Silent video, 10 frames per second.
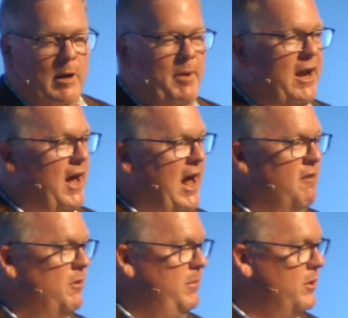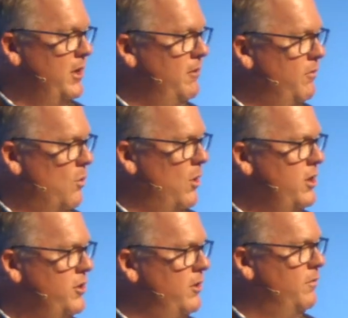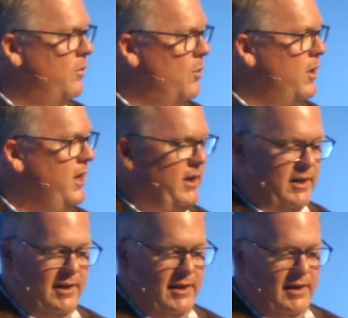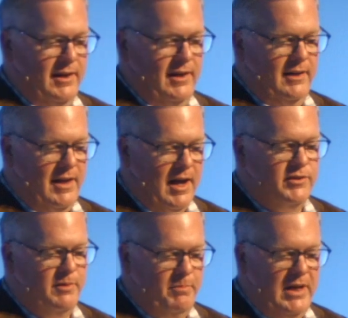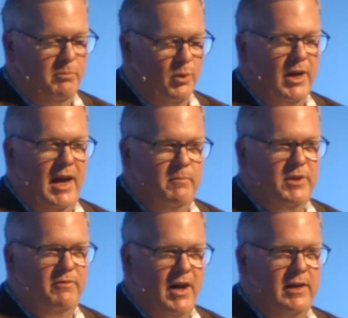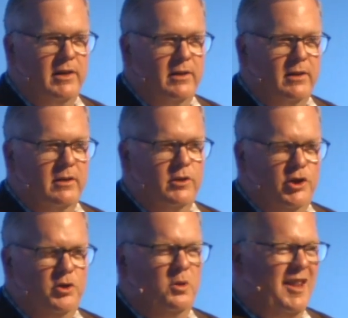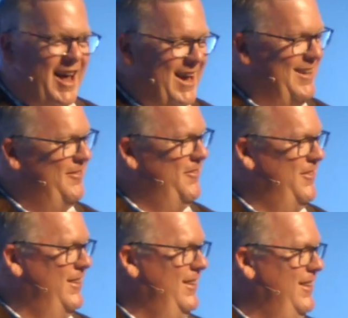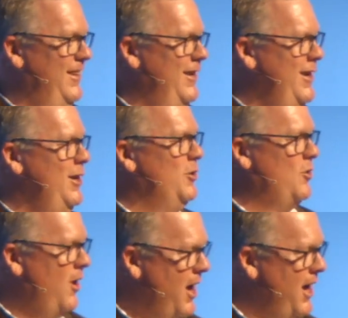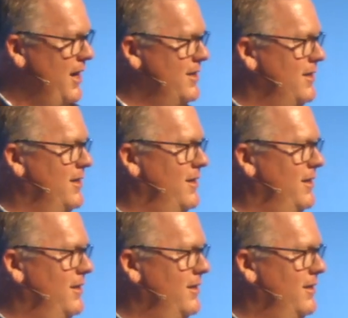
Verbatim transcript: About a half a million, 440,000 people came to find a new life in Christ